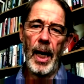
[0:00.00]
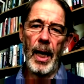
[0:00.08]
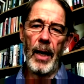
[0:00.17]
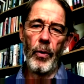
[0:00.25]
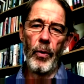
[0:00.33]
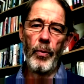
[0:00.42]

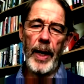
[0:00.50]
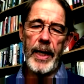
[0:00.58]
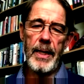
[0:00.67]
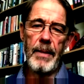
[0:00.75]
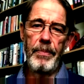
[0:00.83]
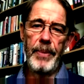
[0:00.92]
are
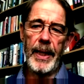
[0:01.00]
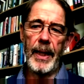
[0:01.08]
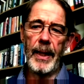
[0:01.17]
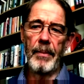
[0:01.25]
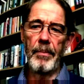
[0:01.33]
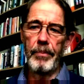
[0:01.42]
already
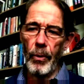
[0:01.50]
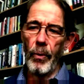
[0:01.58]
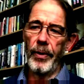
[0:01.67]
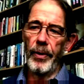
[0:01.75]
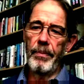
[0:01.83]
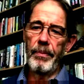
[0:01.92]
being
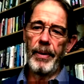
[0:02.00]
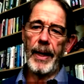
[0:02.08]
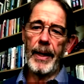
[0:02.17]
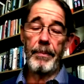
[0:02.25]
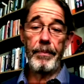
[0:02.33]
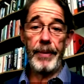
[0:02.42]
borne
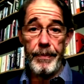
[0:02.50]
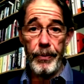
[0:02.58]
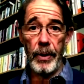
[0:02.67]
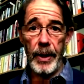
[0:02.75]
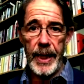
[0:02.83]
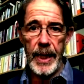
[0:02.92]
by
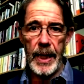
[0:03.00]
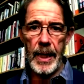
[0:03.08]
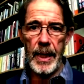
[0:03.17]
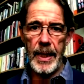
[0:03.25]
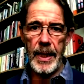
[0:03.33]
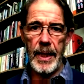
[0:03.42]
people
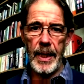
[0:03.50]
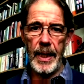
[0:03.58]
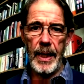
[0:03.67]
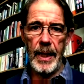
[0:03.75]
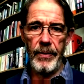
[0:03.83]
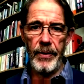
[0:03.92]
here
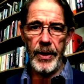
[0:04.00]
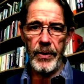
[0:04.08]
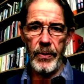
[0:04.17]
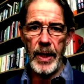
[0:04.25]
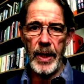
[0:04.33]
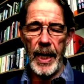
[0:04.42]
in
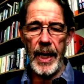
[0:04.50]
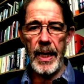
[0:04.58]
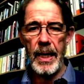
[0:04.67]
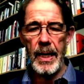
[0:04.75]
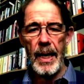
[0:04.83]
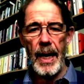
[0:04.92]
the
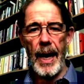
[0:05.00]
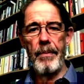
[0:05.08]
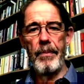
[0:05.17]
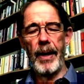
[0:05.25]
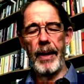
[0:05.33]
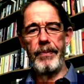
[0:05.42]
UK
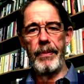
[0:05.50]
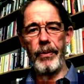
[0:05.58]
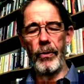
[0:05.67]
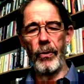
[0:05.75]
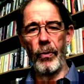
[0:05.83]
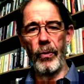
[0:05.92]
and by
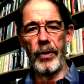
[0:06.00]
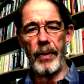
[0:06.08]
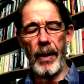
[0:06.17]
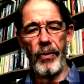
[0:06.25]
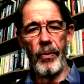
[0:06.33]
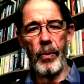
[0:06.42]
people all
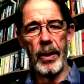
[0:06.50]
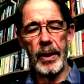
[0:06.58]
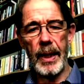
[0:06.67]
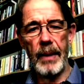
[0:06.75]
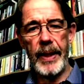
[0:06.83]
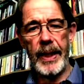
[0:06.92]
around the
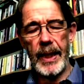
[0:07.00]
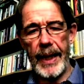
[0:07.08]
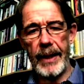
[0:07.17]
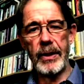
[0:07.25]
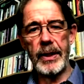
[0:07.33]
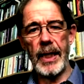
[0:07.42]
world. And we
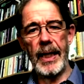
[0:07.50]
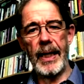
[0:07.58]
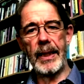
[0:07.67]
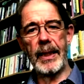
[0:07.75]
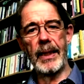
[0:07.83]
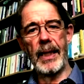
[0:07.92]
cannot
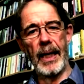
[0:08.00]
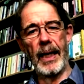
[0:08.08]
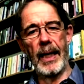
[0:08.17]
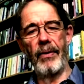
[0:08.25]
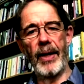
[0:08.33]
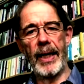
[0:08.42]

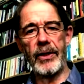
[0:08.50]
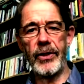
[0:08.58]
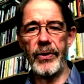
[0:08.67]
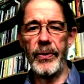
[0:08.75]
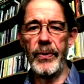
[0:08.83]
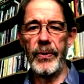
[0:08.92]
allow that
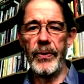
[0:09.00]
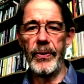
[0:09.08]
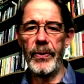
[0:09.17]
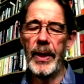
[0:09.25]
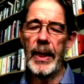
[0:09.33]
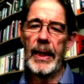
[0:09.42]
to
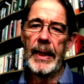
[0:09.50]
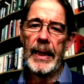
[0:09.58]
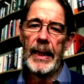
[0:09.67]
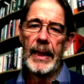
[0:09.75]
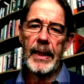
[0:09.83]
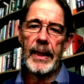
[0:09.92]

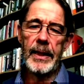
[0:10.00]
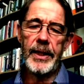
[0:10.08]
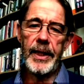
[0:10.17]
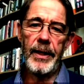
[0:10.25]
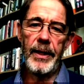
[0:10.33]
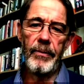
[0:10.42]

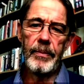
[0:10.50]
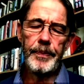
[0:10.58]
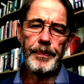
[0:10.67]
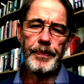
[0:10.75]
continue.